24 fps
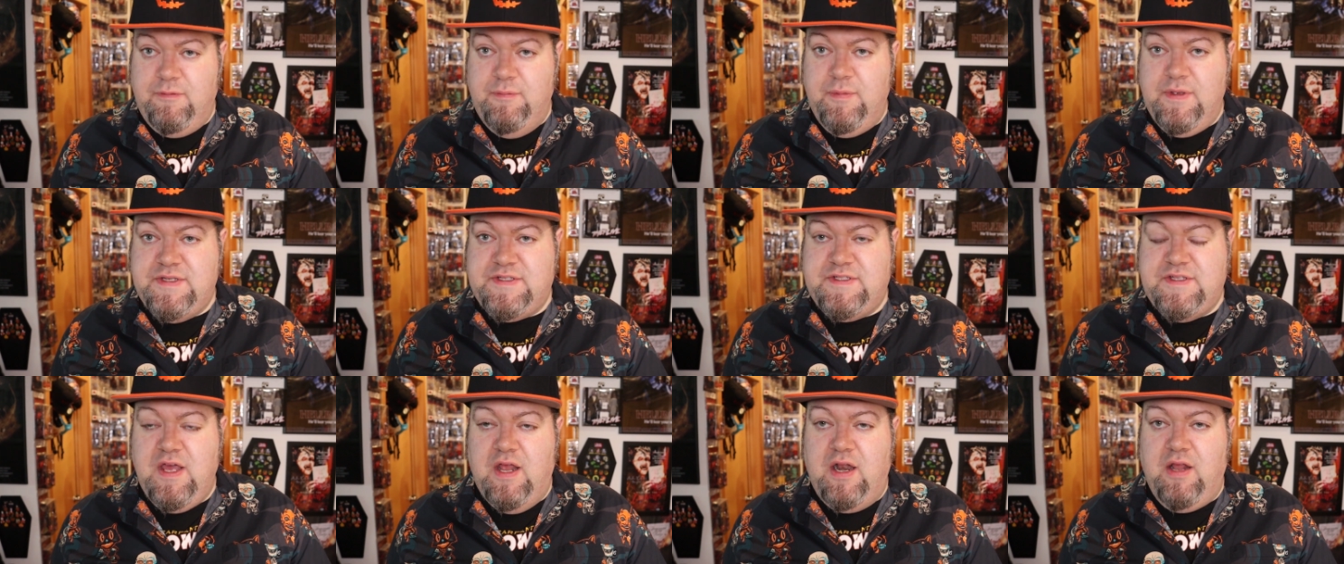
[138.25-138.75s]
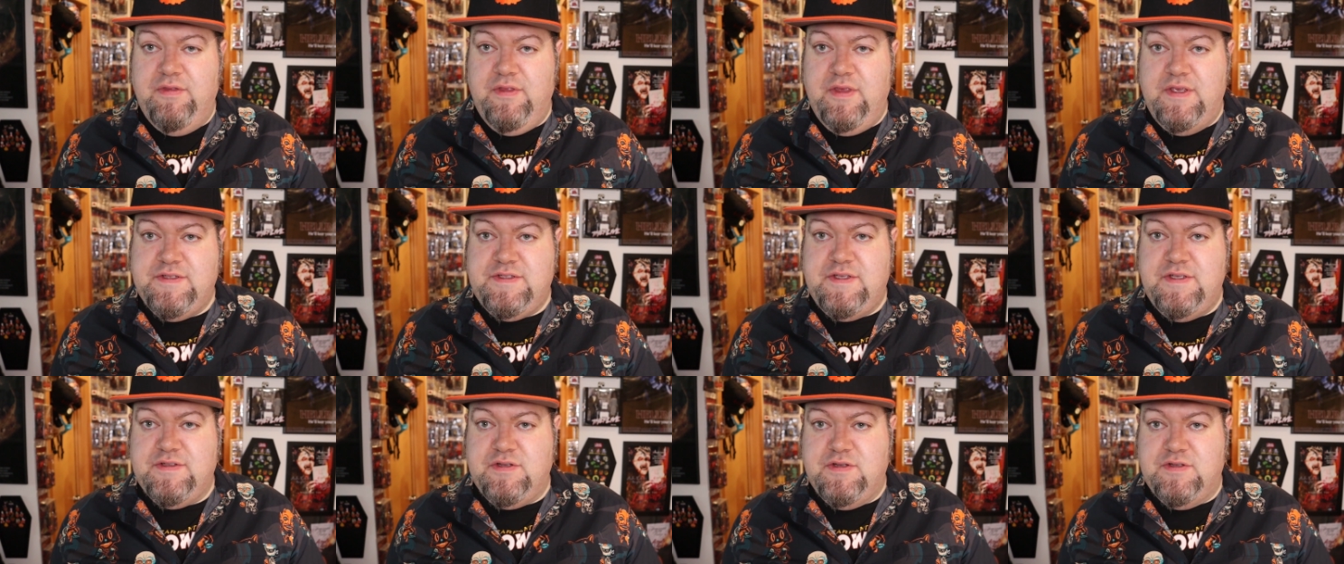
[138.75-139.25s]
if you missed out on
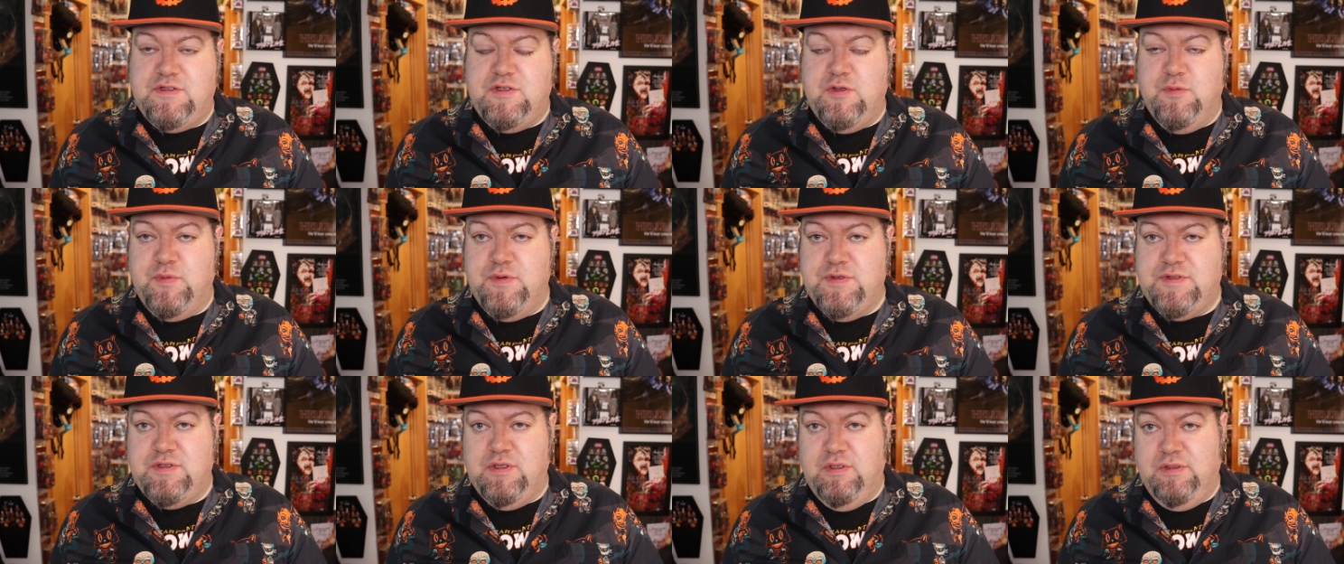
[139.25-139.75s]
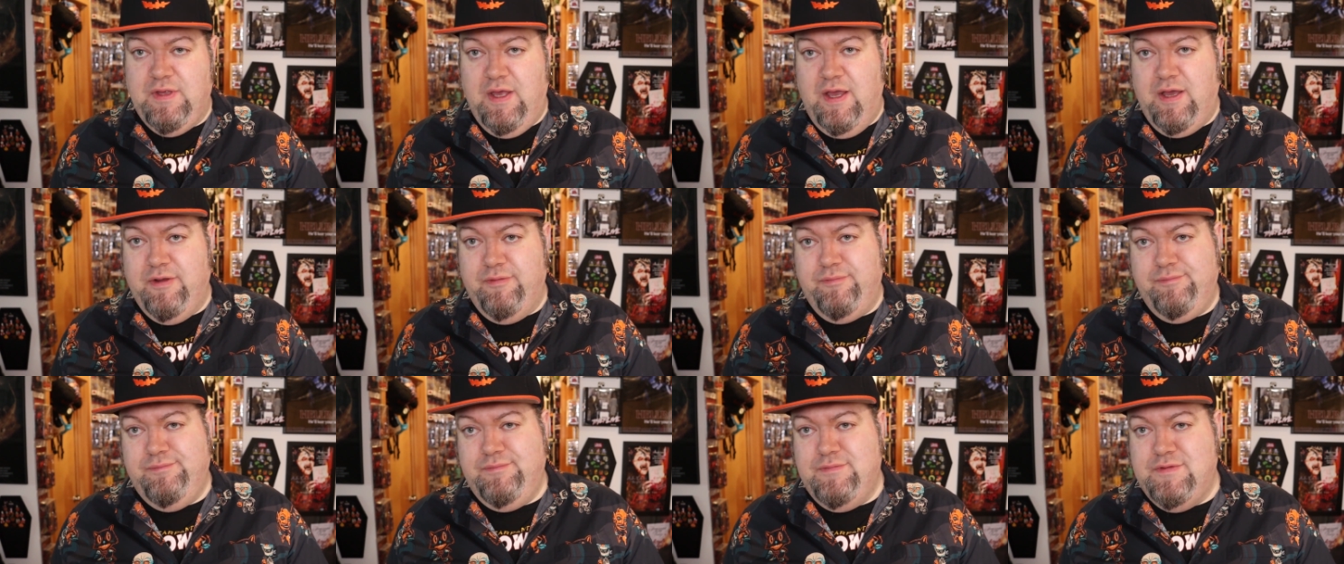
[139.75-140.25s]
these, these are super sold
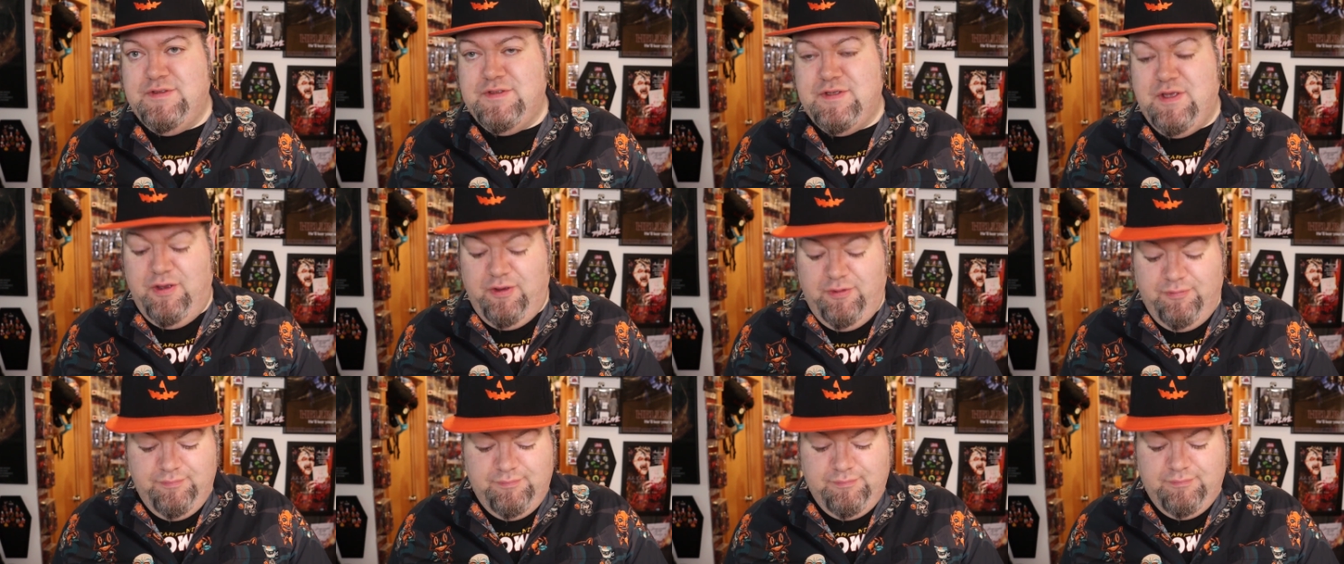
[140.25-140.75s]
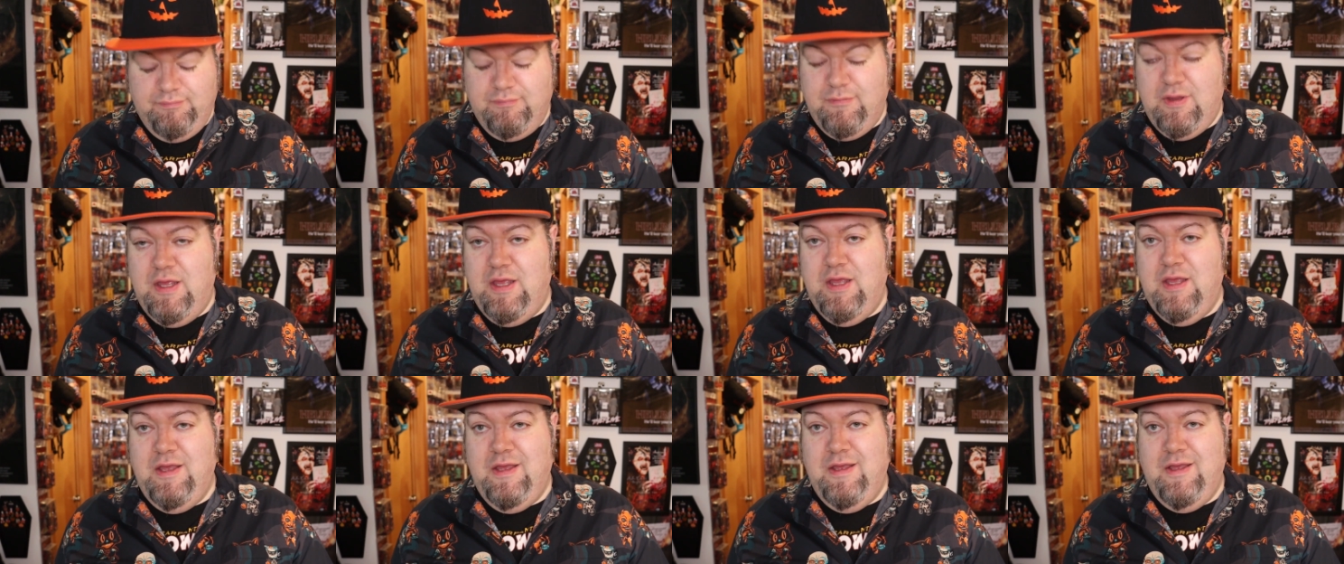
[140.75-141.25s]
out. So
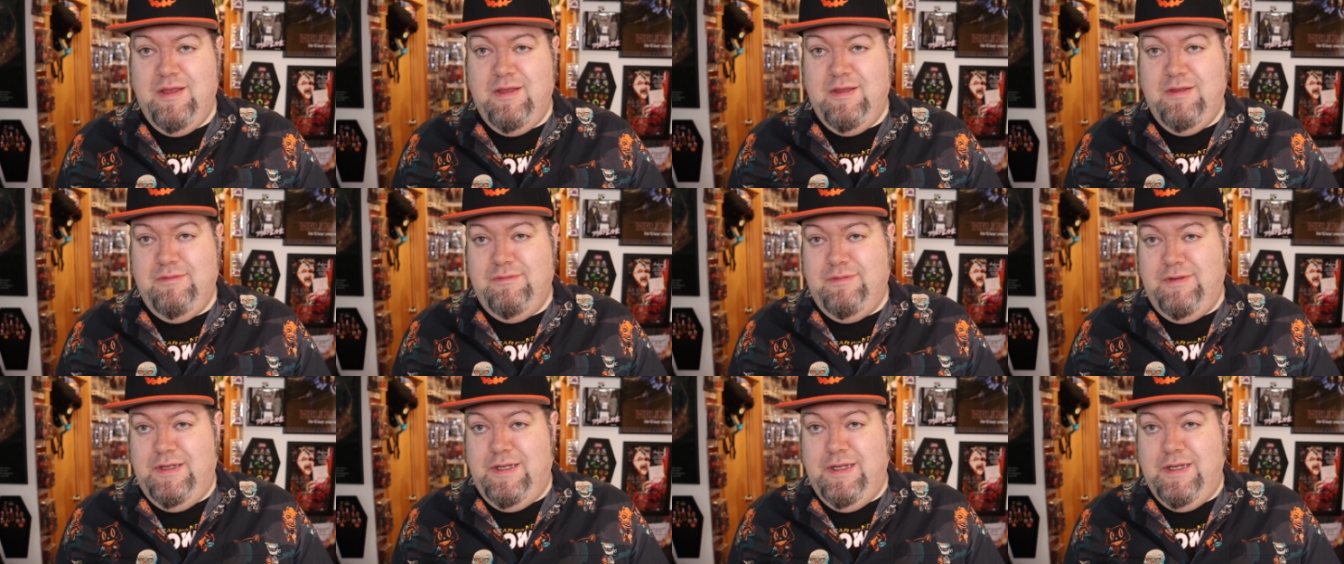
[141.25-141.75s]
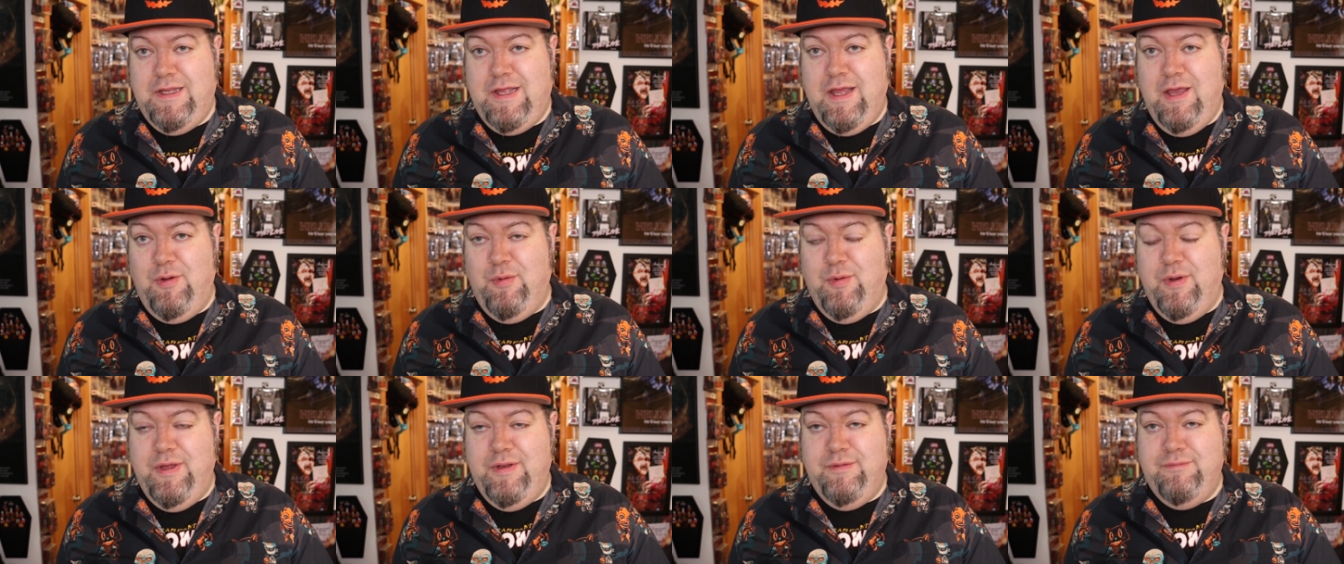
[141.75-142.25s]
if you didn't
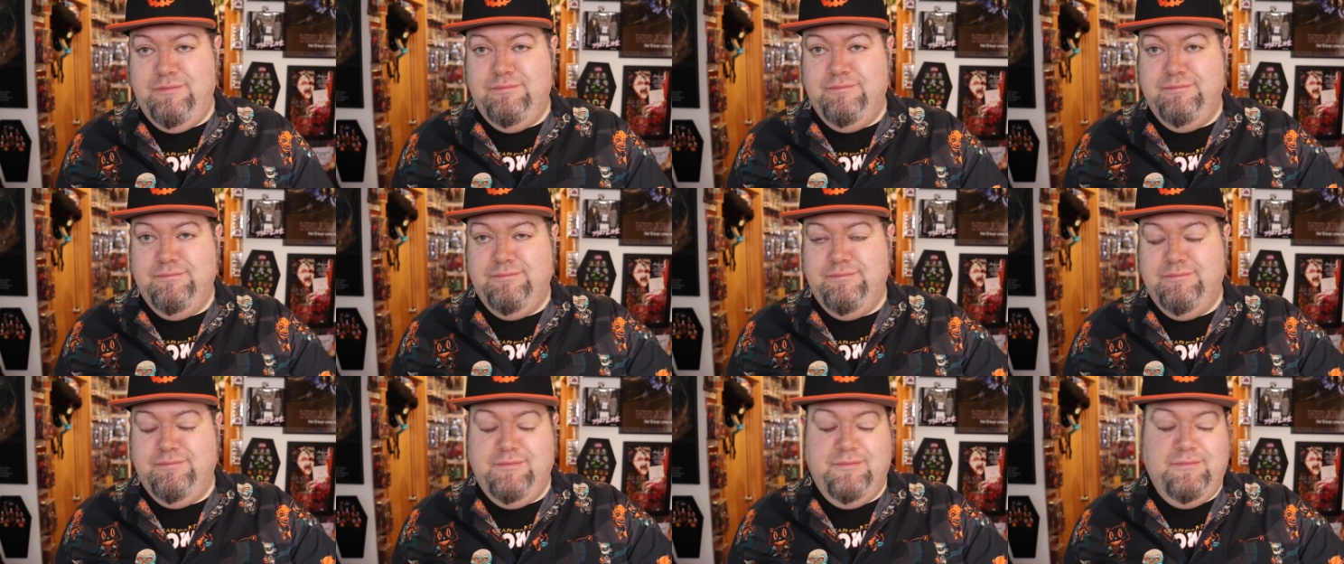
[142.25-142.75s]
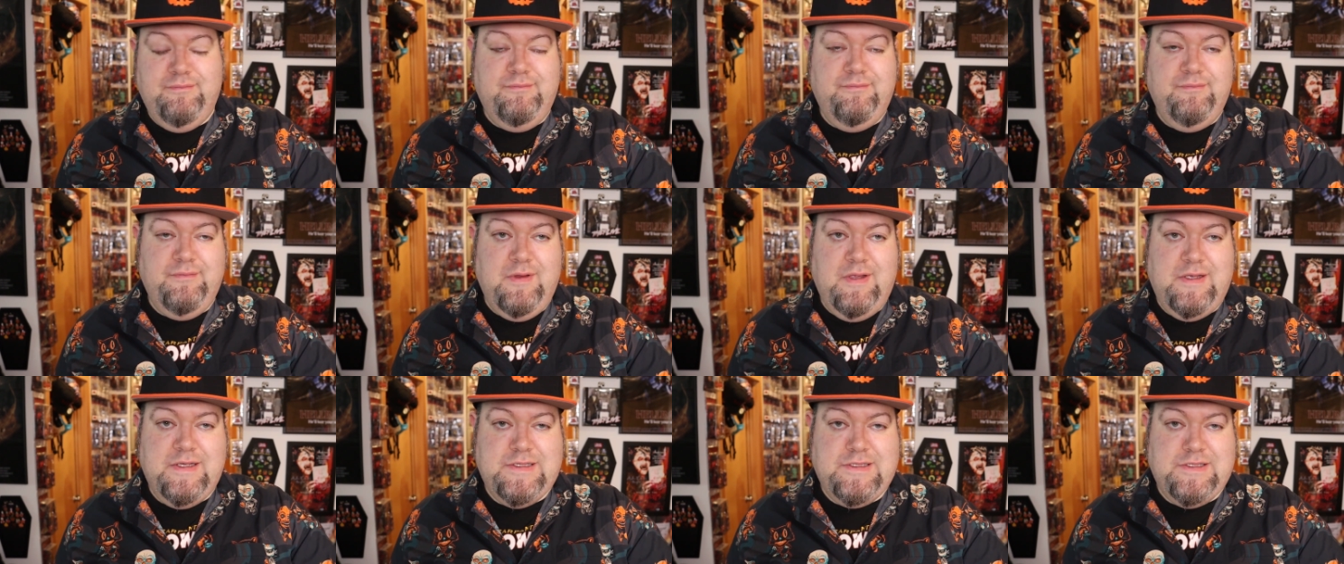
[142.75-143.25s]
get one,
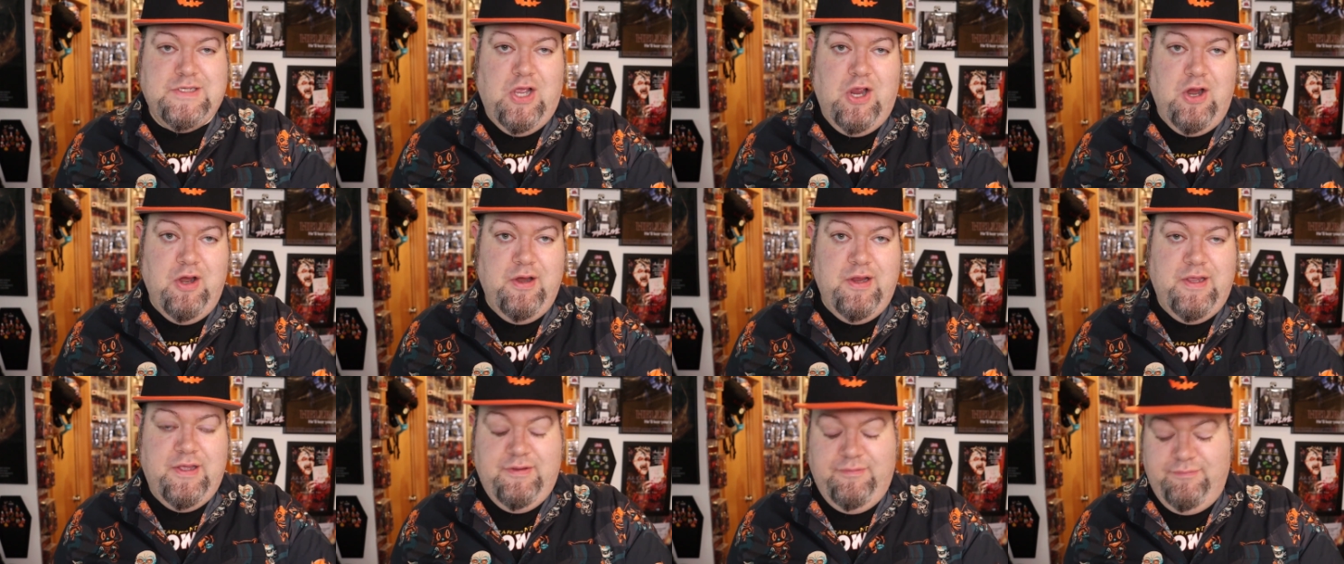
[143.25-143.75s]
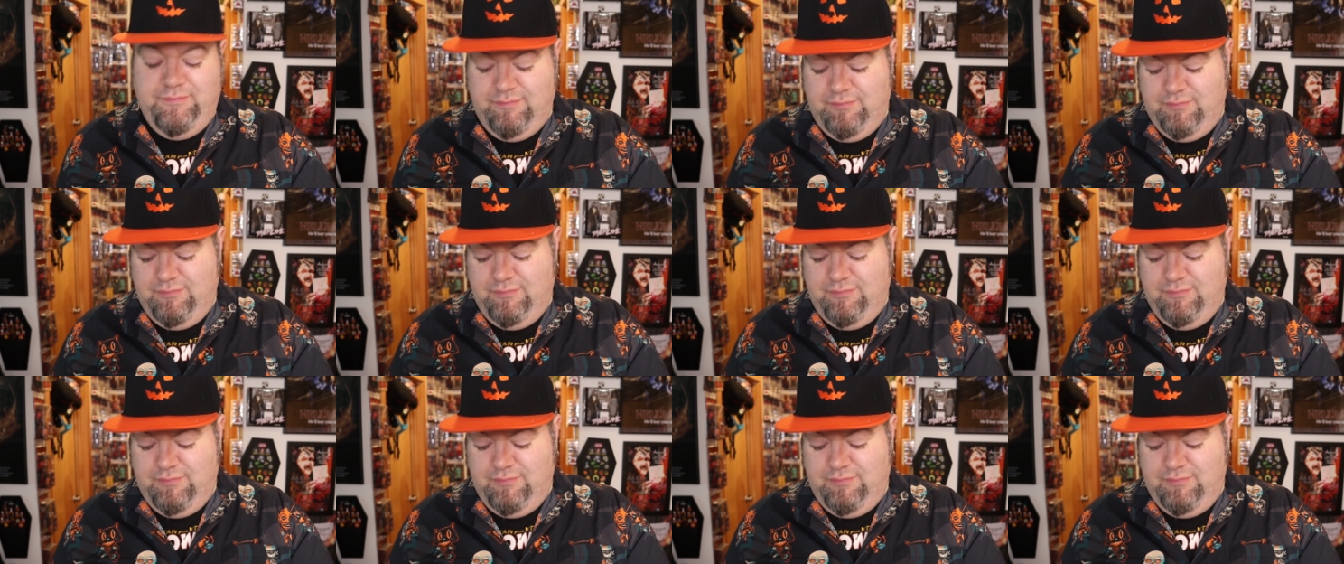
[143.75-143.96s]
sorry.